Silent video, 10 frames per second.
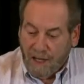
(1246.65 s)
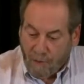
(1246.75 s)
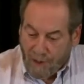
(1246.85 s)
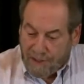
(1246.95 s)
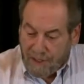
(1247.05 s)

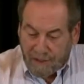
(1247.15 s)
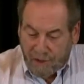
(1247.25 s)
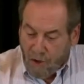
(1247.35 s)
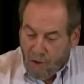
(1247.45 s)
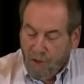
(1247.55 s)
And right now,
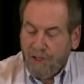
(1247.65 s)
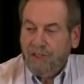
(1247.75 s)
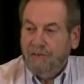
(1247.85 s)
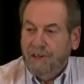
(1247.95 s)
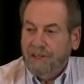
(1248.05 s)
there's a whole
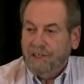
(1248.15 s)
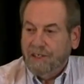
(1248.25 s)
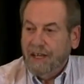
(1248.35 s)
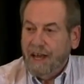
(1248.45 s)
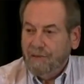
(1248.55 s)
list of things
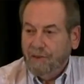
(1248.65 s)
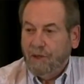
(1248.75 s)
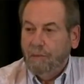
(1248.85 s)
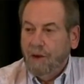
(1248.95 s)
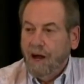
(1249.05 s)
that they have to
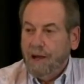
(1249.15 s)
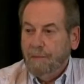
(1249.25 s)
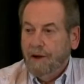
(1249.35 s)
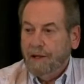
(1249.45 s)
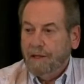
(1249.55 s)
comply
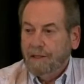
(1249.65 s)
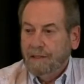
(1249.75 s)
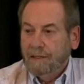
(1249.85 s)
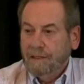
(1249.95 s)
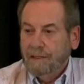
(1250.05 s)
by.
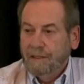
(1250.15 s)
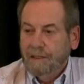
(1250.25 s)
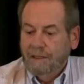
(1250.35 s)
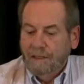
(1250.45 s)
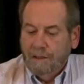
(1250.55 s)

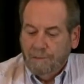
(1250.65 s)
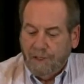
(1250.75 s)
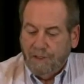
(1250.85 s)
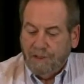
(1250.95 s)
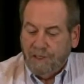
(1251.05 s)

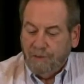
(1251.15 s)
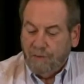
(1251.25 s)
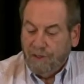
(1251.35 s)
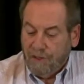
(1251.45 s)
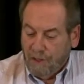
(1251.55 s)
But under
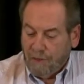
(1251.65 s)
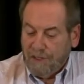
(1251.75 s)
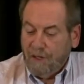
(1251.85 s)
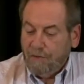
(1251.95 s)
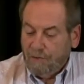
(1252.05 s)
the
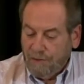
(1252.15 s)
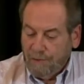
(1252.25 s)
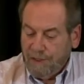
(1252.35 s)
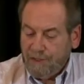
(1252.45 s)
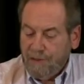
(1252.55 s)
Rundell
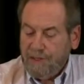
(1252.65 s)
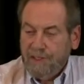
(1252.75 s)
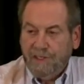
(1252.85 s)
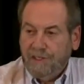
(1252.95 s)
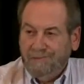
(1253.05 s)

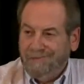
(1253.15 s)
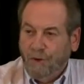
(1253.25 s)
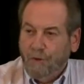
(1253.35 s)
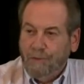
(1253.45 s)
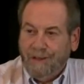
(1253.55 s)
administration, he said,
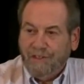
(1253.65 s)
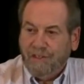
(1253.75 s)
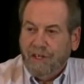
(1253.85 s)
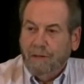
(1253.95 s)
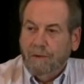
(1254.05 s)
don't worry about it,
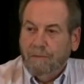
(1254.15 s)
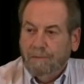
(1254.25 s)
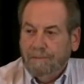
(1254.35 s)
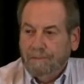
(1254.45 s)
just sign them up.